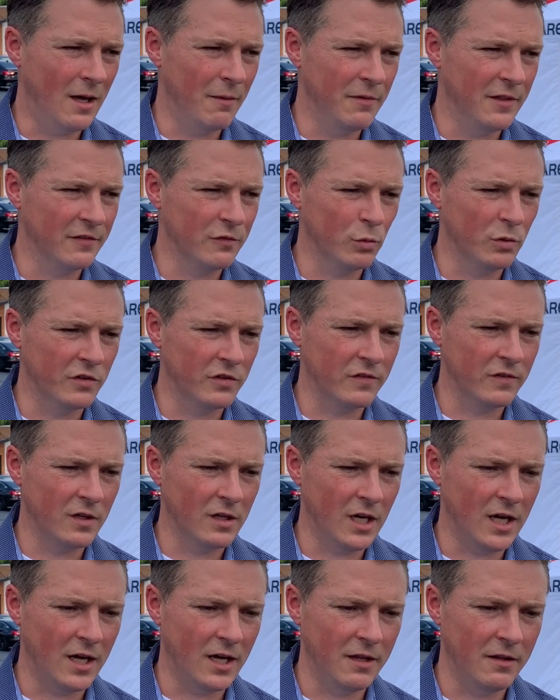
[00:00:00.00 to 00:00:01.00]
This was
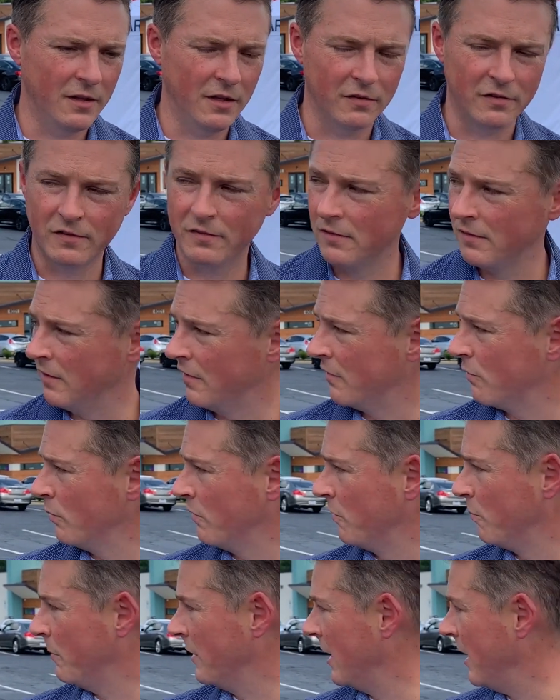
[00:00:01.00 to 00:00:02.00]

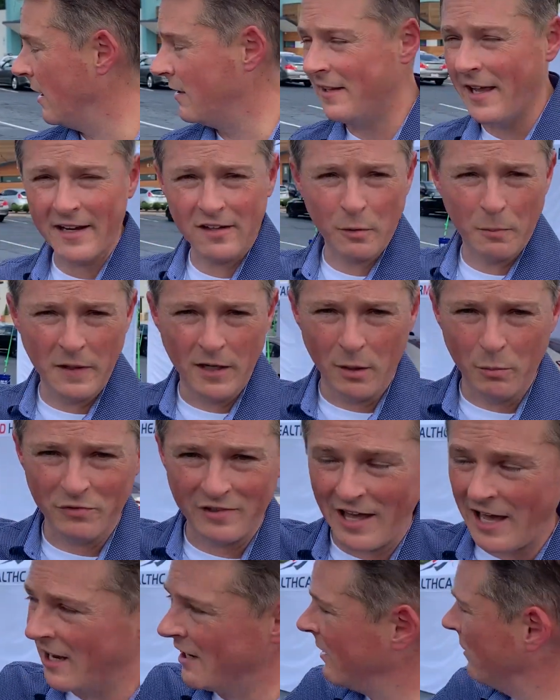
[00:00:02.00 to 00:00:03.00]
began. Dr. Piramzadeh